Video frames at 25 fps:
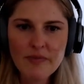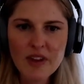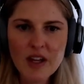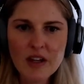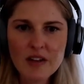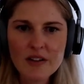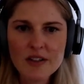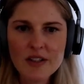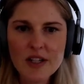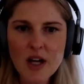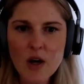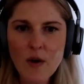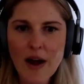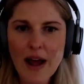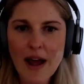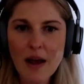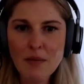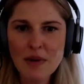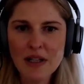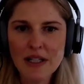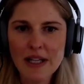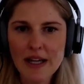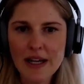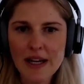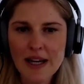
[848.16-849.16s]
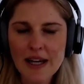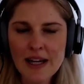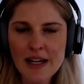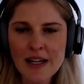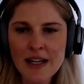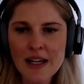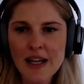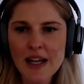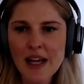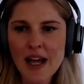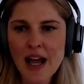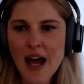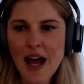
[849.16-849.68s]
So Emily,
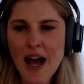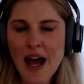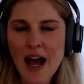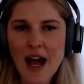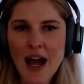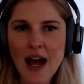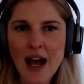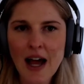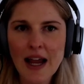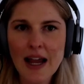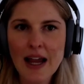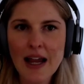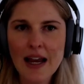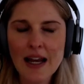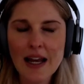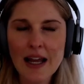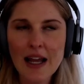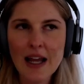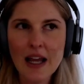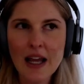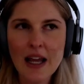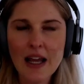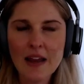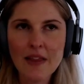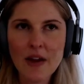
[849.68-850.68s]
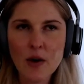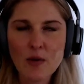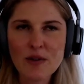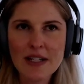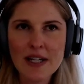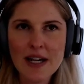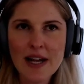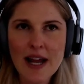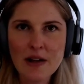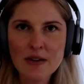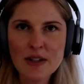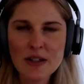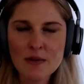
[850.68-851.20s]
there was an
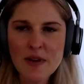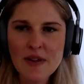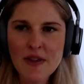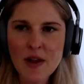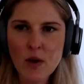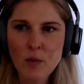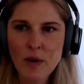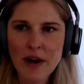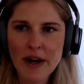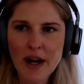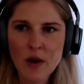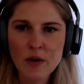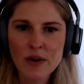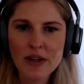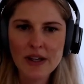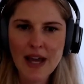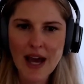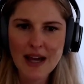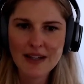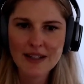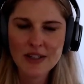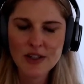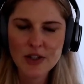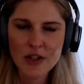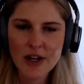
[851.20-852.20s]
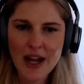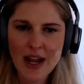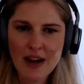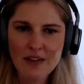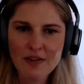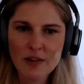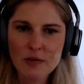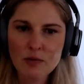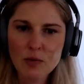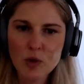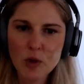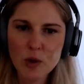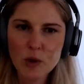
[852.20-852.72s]
announcement that went out yesterday
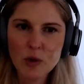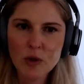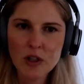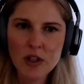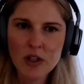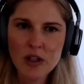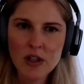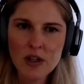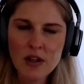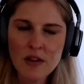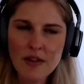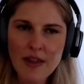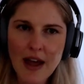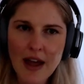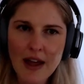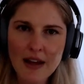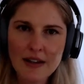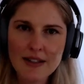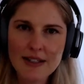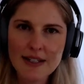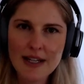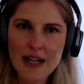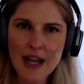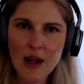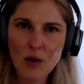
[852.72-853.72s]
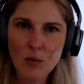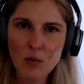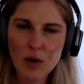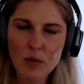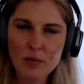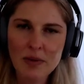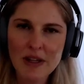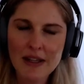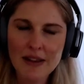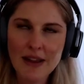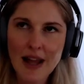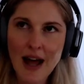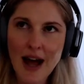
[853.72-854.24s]
from Google that it will
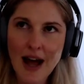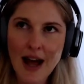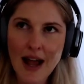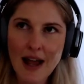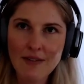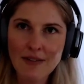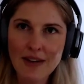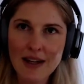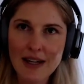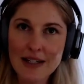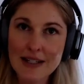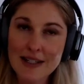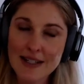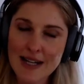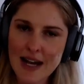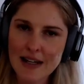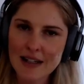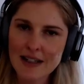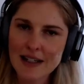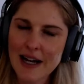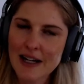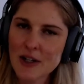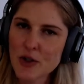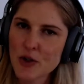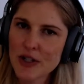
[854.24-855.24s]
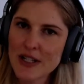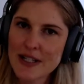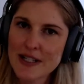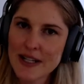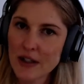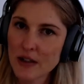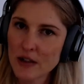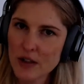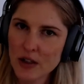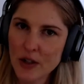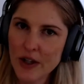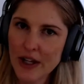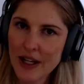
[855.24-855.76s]
be live in 10 countries,
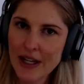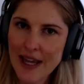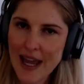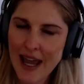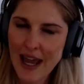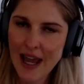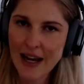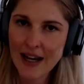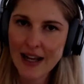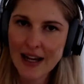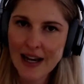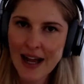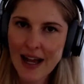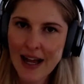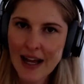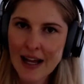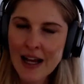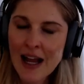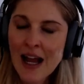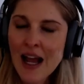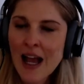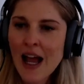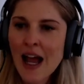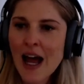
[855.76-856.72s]
including Canada.